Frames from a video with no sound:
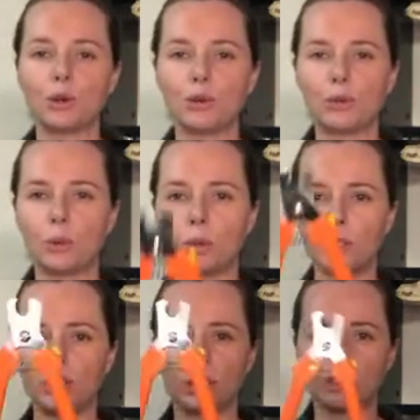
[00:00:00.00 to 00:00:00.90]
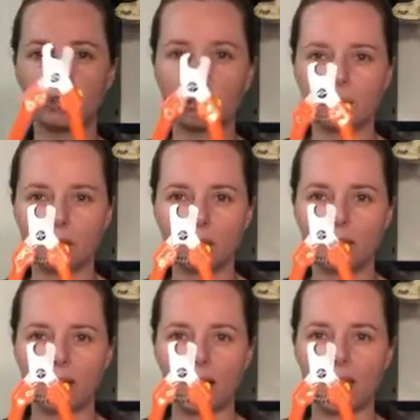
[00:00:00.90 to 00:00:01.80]
Forge,
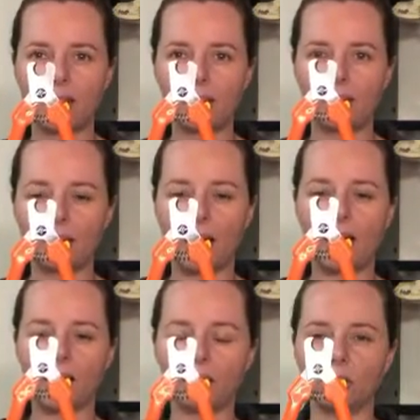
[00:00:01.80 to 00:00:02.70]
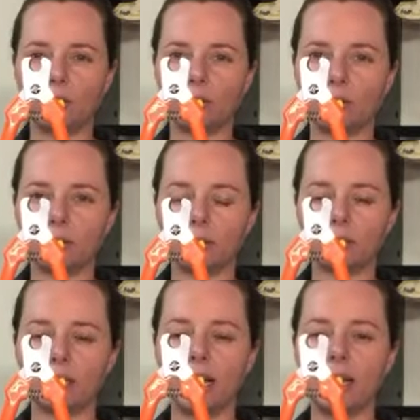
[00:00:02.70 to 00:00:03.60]
the large.
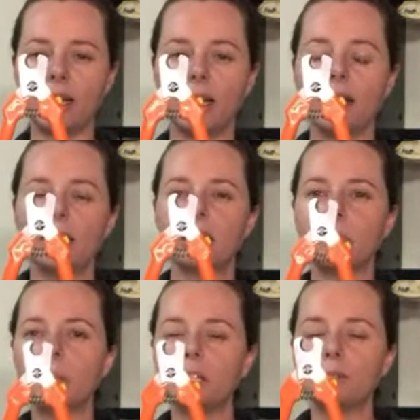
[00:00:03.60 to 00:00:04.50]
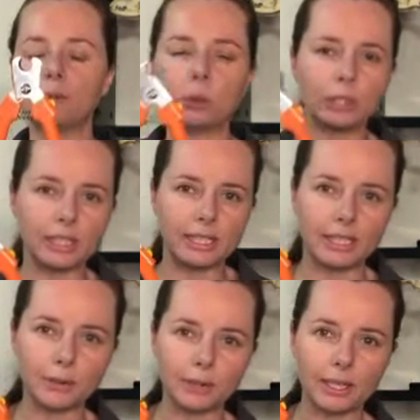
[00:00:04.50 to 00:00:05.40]
Okay, so Miller's Forge is
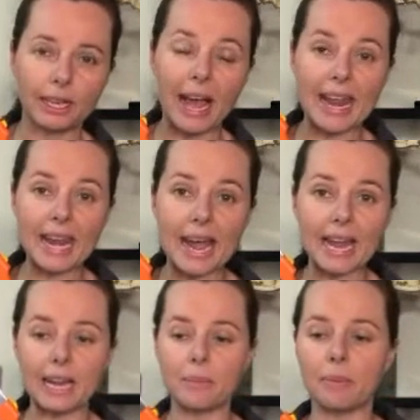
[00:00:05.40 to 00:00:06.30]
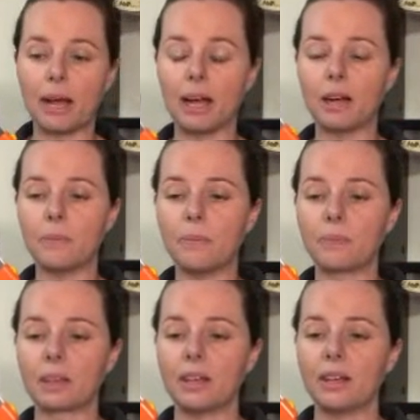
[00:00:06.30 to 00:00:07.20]
definitely a name
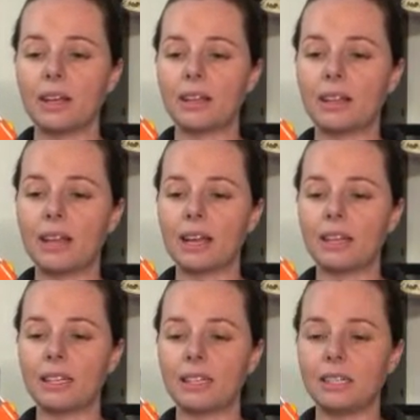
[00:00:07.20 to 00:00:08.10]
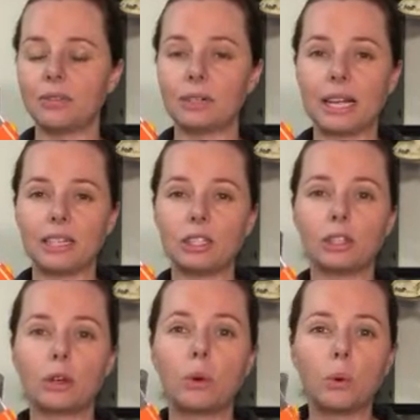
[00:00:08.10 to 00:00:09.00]
that is related to
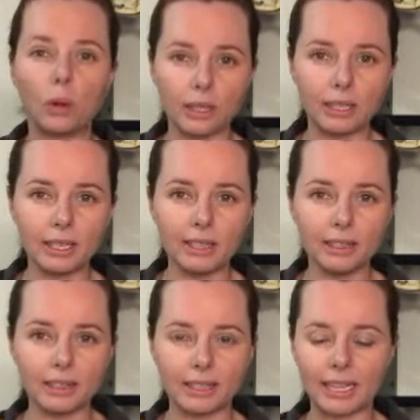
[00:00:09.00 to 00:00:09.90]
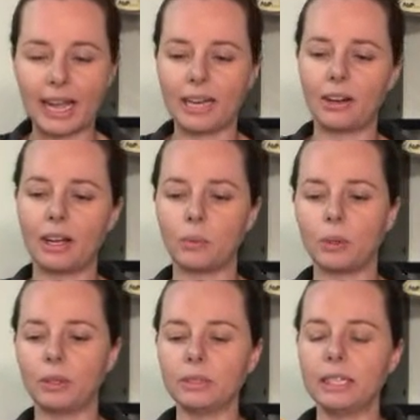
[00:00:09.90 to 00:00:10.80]
quality in the canine
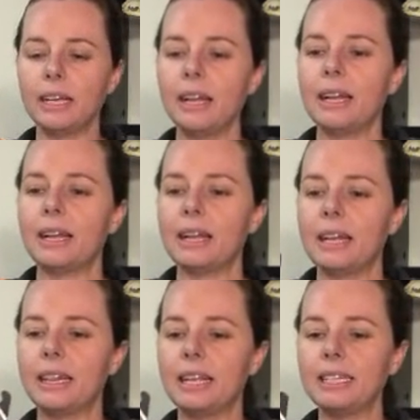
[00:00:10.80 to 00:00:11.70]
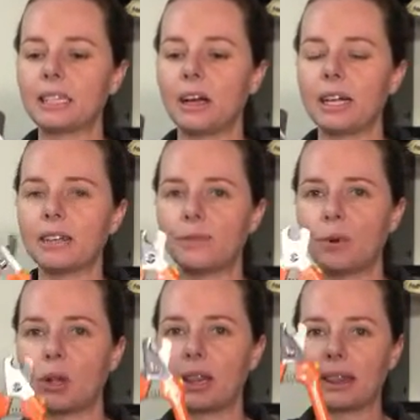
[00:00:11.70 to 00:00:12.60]
world. These guys are
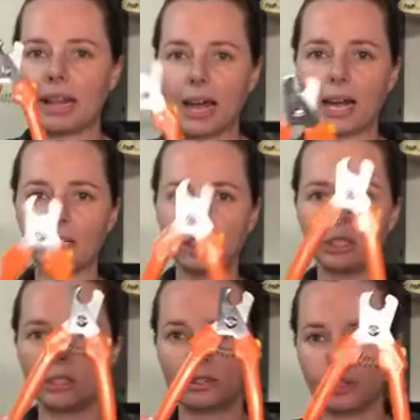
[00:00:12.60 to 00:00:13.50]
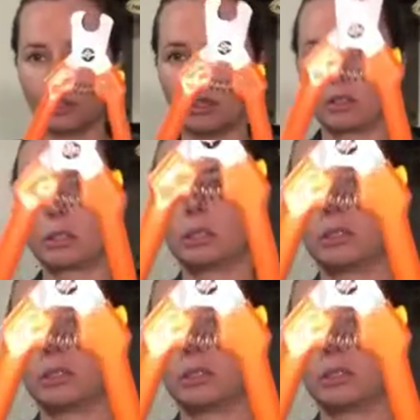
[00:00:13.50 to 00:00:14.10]
for large dogs.